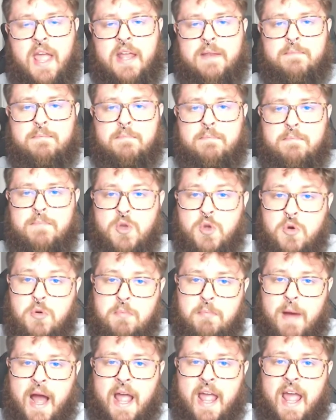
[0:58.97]
and
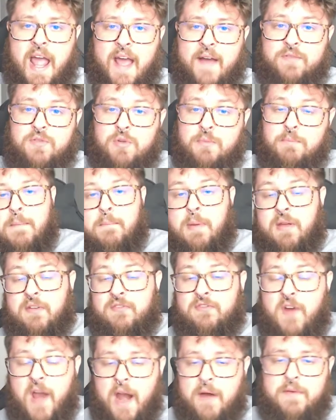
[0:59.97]
you might have to pay
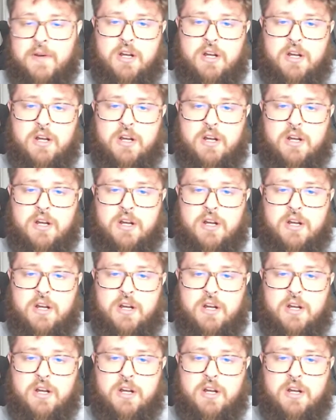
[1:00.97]
very